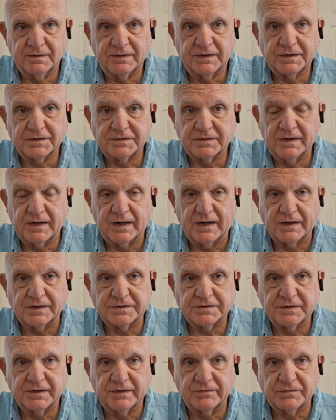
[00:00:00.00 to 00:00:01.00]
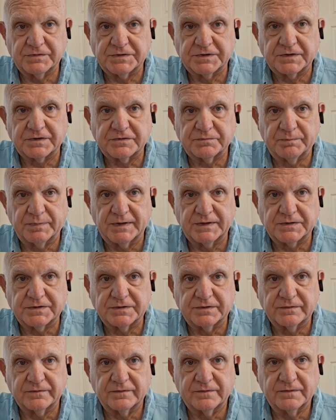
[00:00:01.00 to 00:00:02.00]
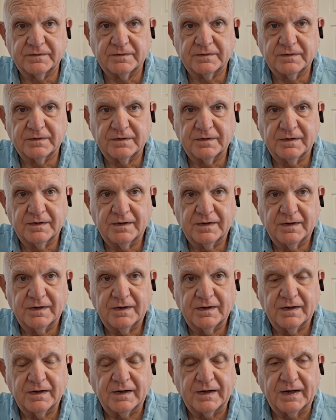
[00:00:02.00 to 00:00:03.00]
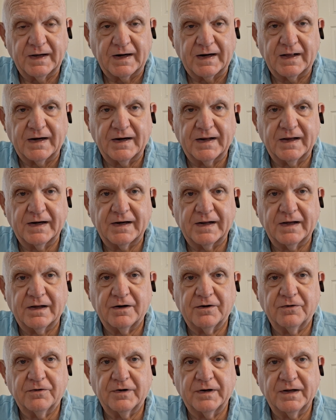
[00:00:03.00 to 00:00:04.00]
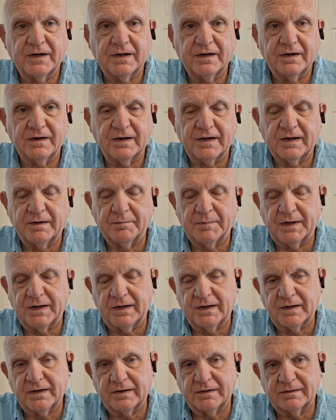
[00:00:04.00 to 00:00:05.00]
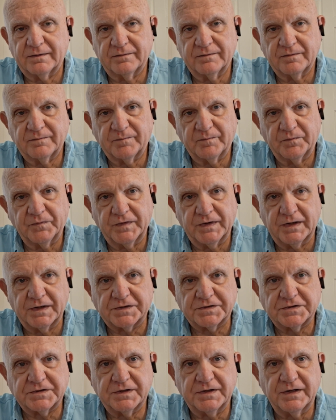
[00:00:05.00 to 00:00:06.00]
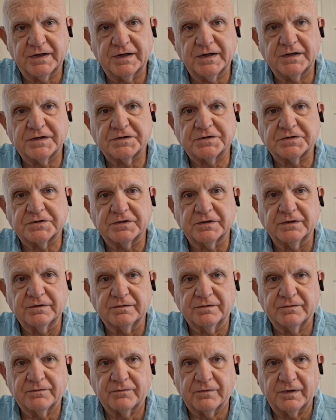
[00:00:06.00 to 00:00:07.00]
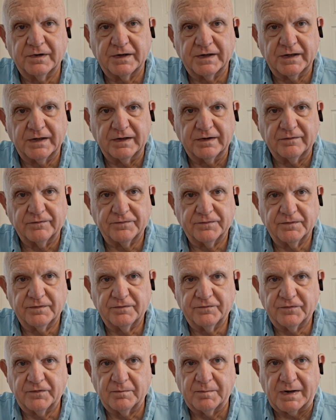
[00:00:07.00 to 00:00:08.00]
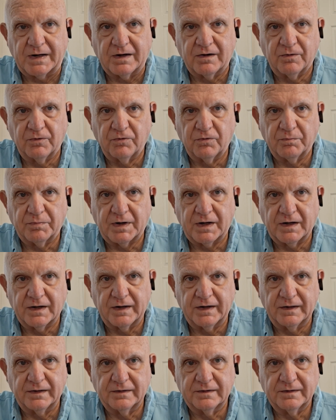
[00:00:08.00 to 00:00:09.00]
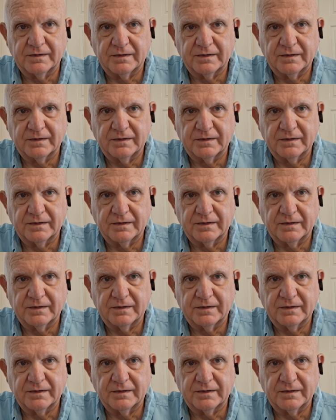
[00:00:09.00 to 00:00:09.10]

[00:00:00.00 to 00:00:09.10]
it's nice. It was expensive. And I lay down on it and man, it's instant relief for my whole body.